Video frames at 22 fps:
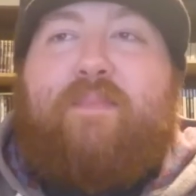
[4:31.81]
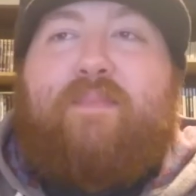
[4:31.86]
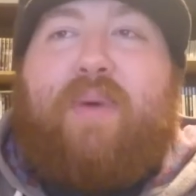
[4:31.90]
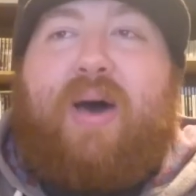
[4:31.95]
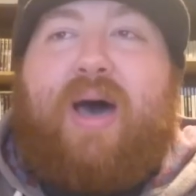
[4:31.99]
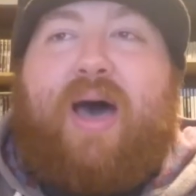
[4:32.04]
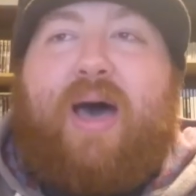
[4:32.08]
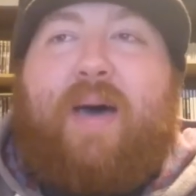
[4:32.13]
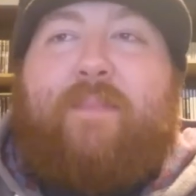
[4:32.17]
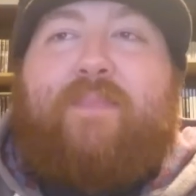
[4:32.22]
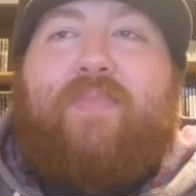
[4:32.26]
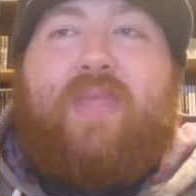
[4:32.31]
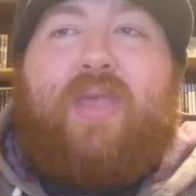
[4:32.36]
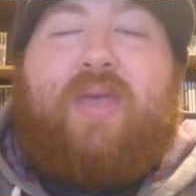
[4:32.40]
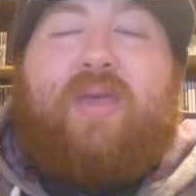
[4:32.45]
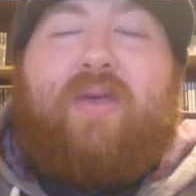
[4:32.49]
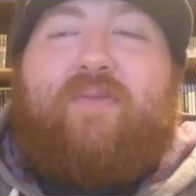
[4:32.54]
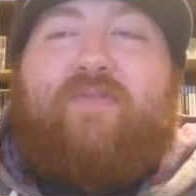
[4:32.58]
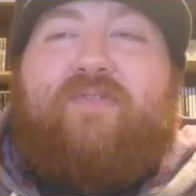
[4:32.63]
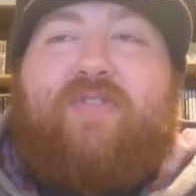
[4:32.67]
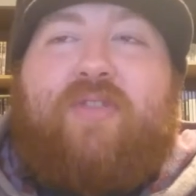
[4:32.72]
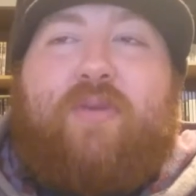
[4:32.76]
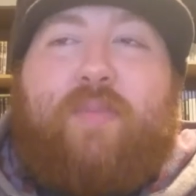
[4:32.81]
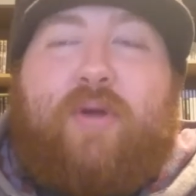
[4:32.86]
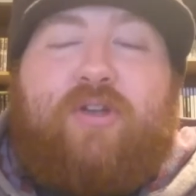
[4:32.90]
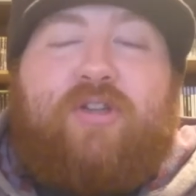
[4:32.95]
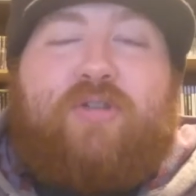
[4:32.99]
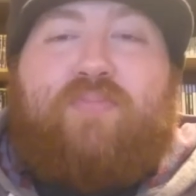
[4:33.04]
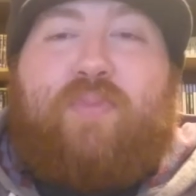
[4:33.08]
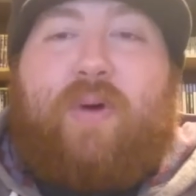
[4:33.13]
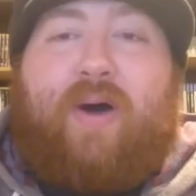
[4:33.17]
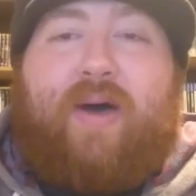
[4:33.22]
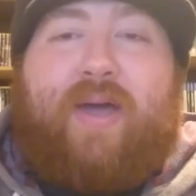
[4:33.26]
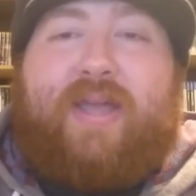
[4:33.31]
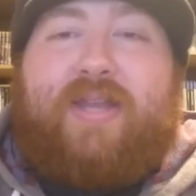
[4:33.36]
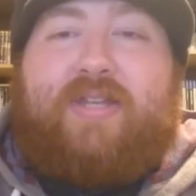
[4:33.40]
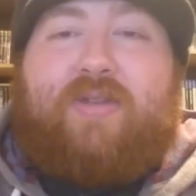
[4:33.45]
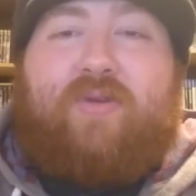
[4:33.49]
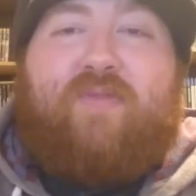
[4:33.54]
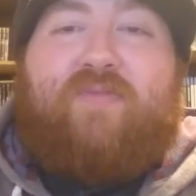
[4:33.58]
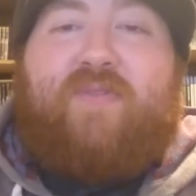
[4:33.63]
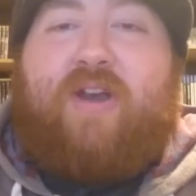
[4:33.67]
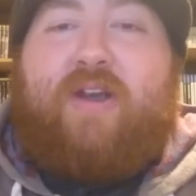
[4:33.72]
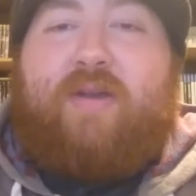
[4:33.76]
But for the most part, it's
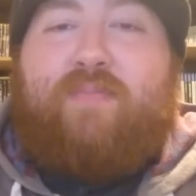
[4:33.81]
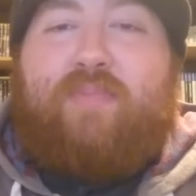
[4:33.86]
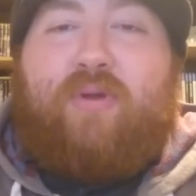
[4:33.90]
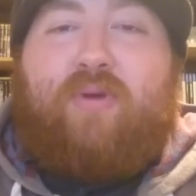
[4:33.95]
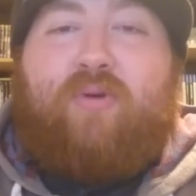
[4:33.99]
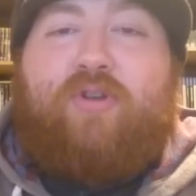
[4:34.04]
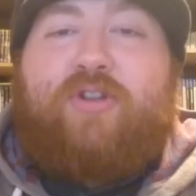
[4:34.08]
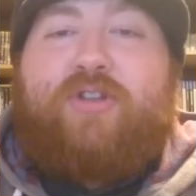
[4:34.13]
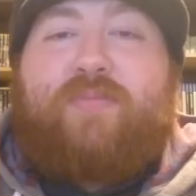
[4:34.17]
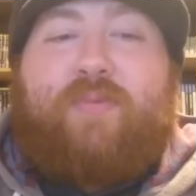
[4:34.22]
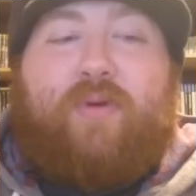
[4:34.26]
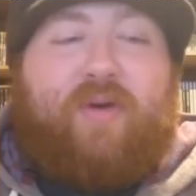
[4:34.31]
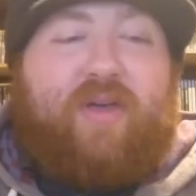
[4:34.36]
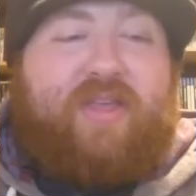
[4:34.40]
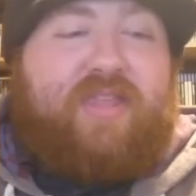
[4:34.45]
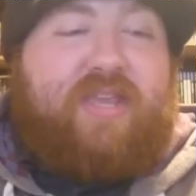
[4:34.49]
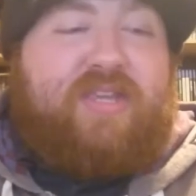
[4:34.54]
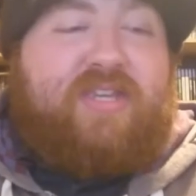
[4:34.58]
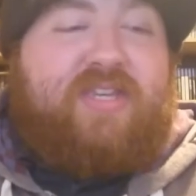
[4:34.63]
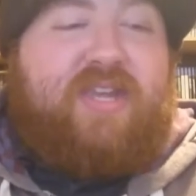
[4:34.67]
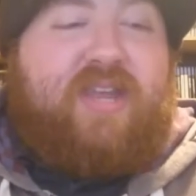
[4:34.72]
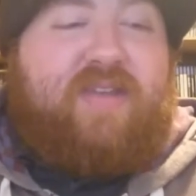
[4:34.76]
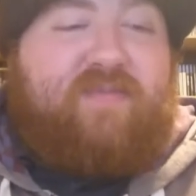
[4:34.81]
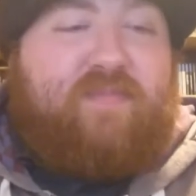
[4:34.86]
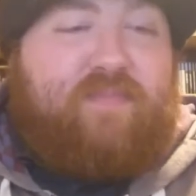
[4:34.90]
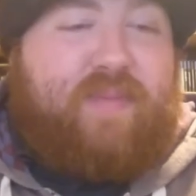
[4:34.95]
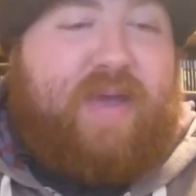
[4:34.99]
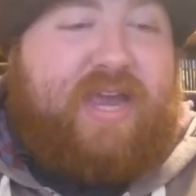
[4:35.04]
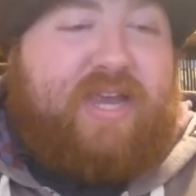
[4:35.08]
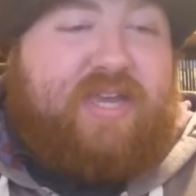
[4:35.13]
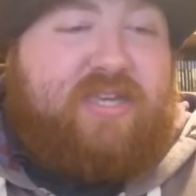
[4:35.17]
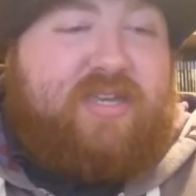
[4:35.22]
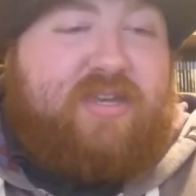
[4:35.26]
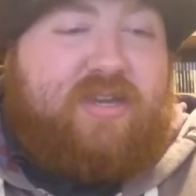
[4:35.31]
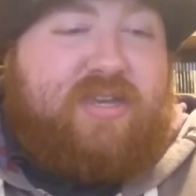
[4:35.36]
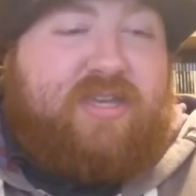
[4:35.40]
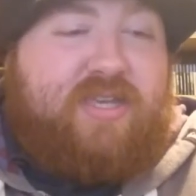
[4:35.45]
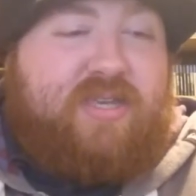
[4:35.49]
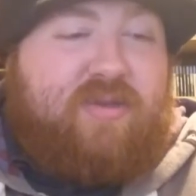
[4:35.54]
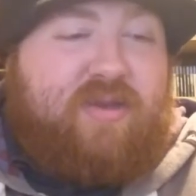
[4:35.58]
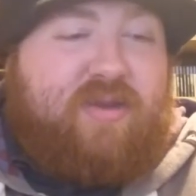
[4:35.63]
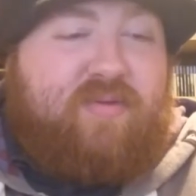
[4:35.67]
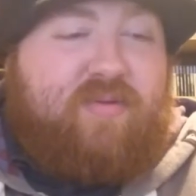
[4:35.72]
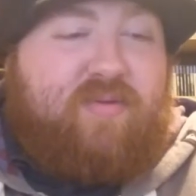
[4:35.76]
all very plausible. I think Stephen
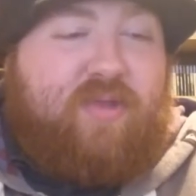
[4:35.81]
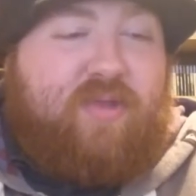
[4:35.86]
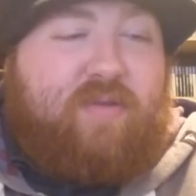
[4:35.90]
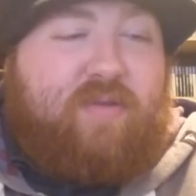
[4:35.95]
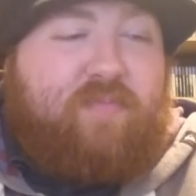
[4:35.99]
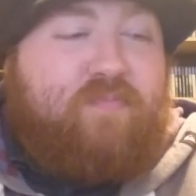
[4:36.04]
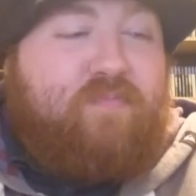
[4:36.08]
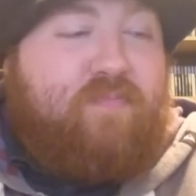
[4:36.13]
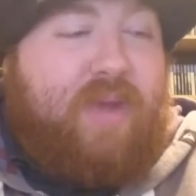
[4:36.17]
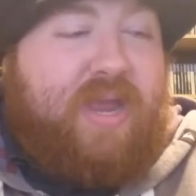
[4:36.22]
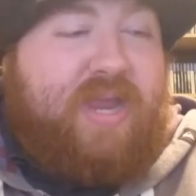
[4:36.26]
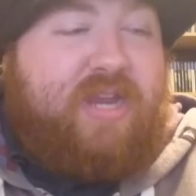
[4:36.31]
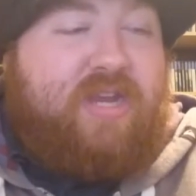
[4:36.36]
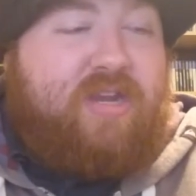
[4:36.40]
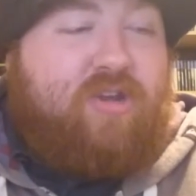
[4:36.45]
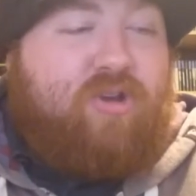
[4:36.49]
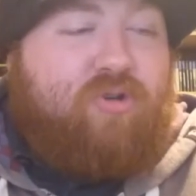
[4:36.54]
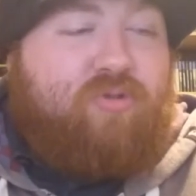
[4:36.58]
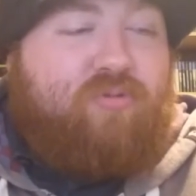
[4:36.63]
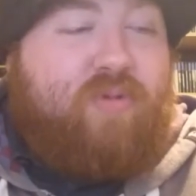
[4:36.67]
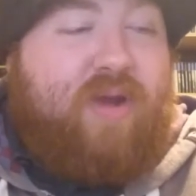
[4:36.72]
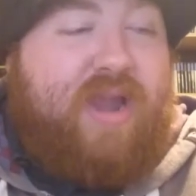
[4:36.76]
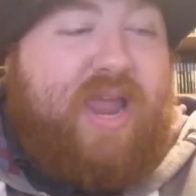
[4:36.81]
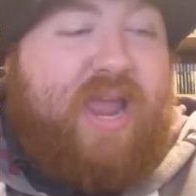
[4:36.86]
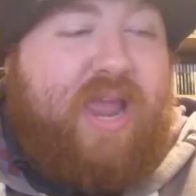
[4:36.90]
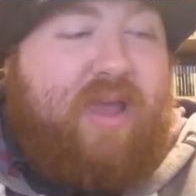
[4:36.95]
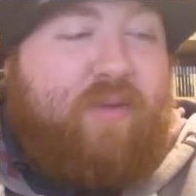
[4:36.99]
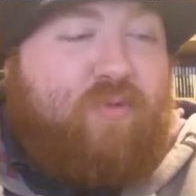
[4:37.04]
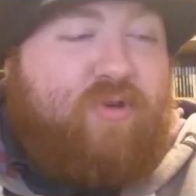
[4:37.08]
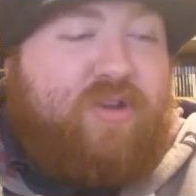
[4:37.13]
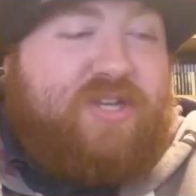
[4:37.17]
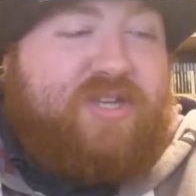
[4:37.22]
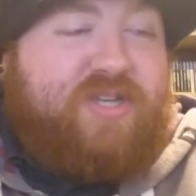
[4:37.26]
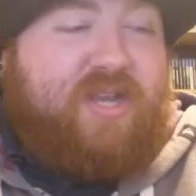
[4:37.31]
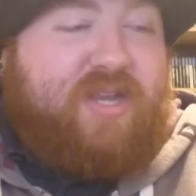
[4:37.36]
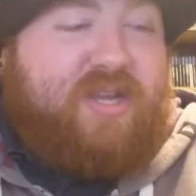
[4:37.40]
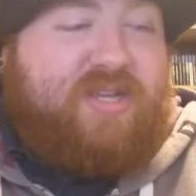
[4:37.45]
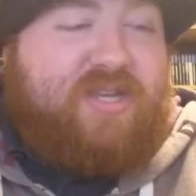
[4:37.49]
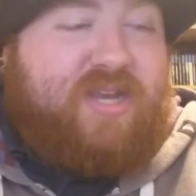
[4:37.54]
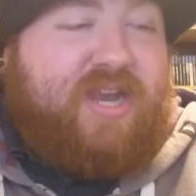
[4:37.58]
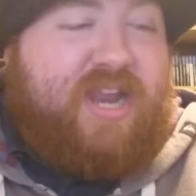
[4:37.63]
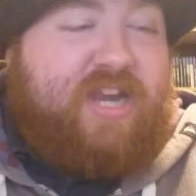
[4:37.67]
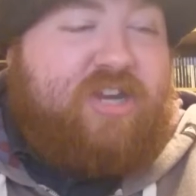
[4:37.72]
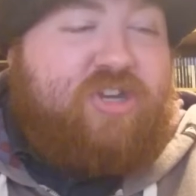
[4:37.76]
Baxter's main career was
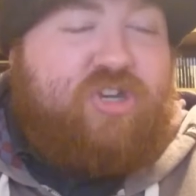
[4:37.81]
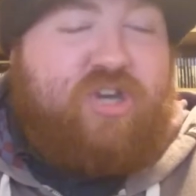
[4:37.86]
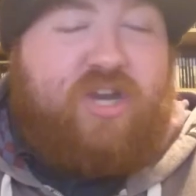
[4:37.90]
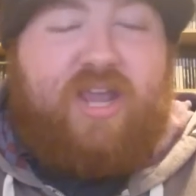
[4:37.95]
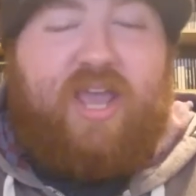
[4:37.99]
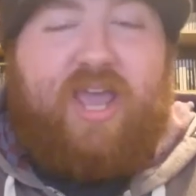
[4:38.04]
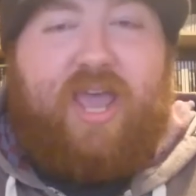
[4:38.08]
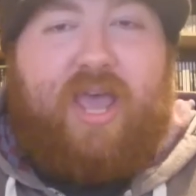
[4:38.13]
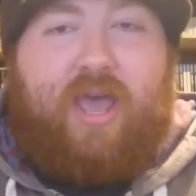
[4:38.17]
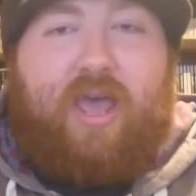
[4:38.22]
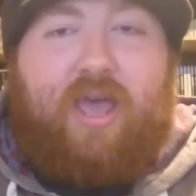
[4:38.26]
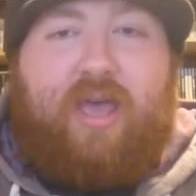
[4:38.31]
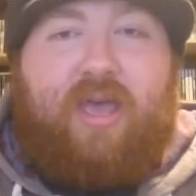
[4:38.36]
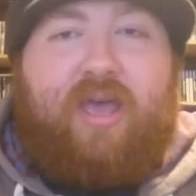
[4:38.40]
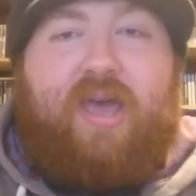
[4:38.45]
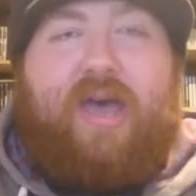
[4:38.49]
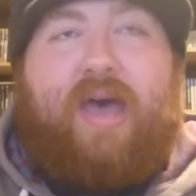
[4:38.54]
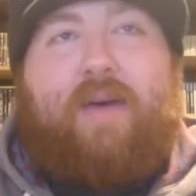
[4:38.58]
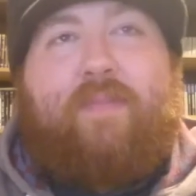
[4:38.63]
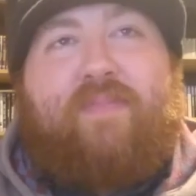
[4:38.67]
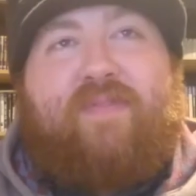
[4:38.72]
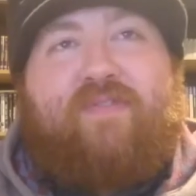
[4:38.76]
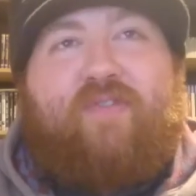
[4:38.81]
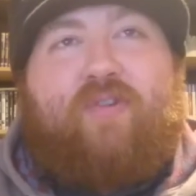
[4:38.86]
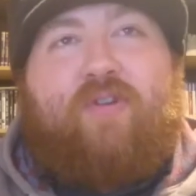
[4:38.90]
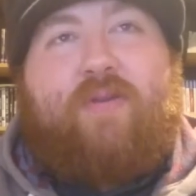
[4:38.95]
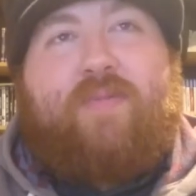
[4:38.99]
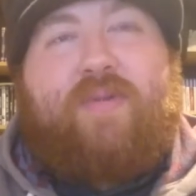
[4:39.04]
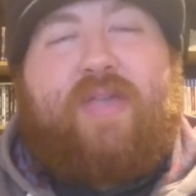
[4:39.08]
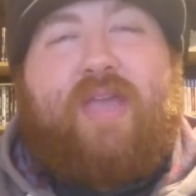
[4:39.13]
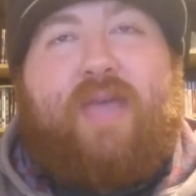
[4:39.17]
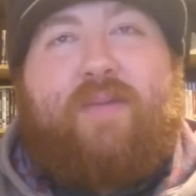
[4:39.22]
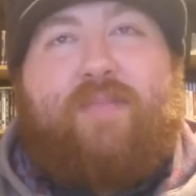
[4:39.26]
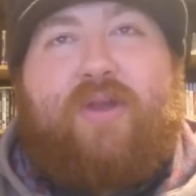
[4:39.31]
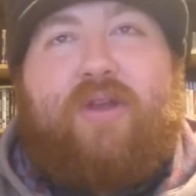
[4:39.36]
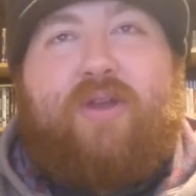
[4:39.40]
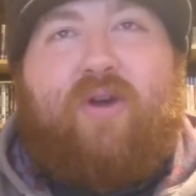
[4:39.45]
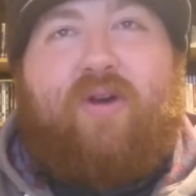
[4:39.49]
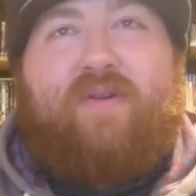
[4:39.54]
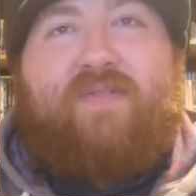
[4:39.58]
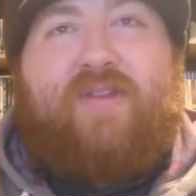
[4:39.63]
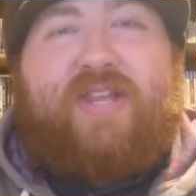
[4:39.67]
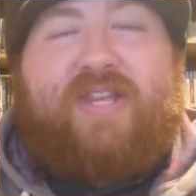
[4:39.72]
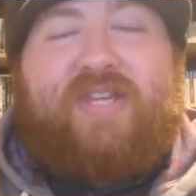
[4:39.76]
as an engineer before he became a
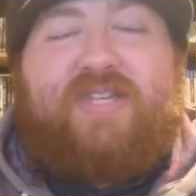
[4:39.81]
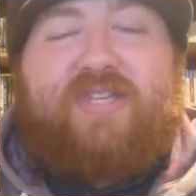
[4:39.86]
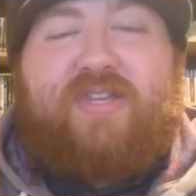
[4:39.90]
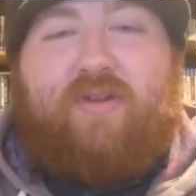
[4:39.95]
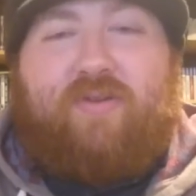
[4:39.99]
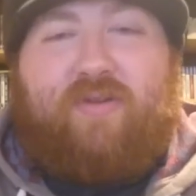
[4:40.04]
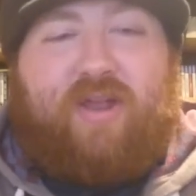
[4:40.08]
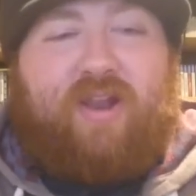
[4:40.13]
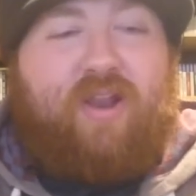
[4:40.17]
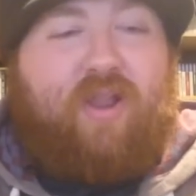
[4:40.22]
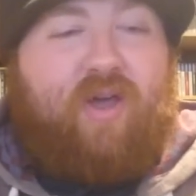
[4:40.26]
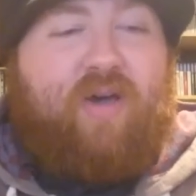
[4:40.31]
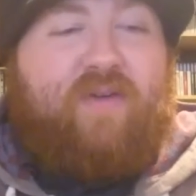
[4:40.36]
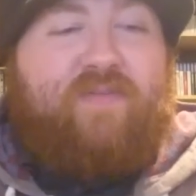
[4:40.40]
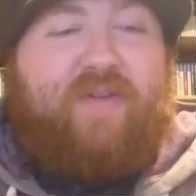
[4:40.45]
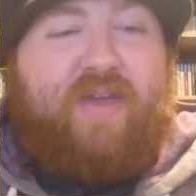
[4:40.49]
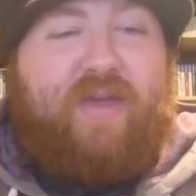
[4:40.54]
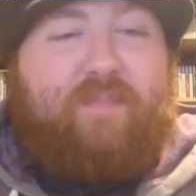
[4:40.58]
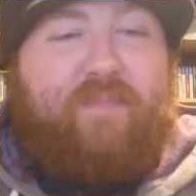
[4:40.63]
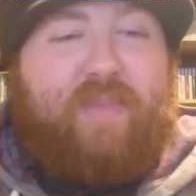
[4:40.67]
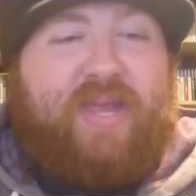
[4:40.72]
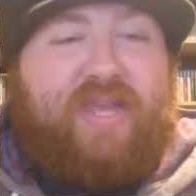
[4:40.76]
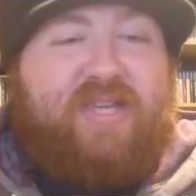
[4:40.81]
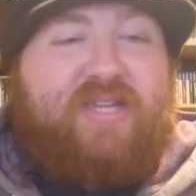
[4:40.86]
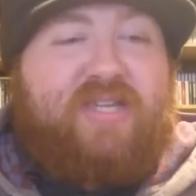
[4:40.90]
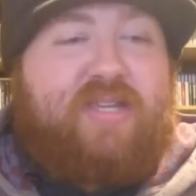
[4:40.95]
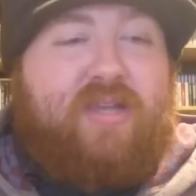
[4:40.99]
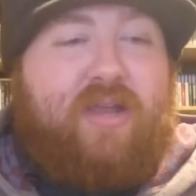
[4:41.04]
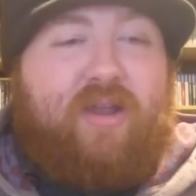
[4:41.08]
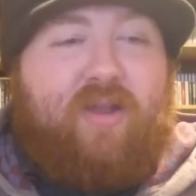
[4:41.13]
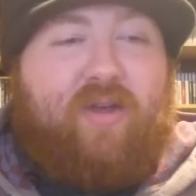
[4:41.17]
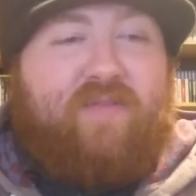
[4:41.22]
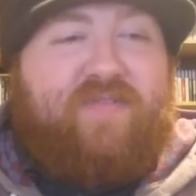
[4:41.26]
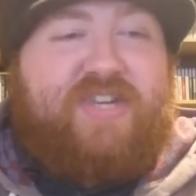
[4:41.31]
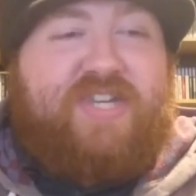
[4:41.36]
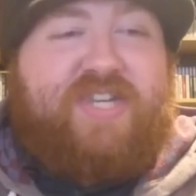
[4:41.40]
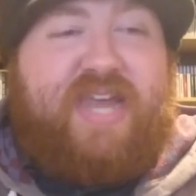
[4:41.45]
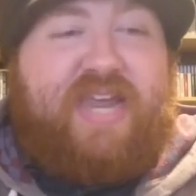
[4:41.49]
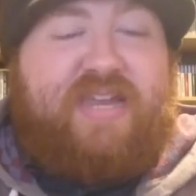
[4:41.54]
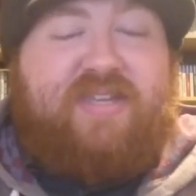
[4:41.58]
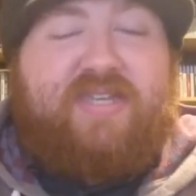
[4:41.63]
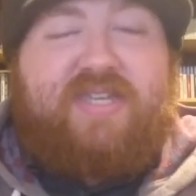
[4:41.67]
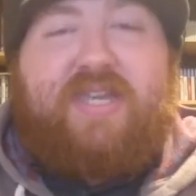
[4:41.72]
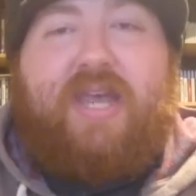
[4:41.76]
novelist. So a lot of it makes a lot of
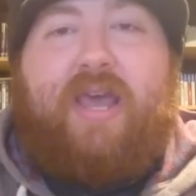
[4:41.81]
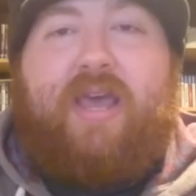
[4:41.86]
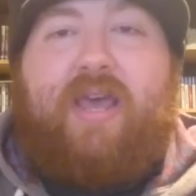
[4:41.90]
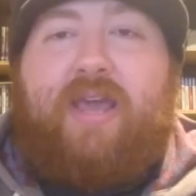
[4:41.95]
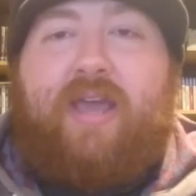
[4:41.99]
sense.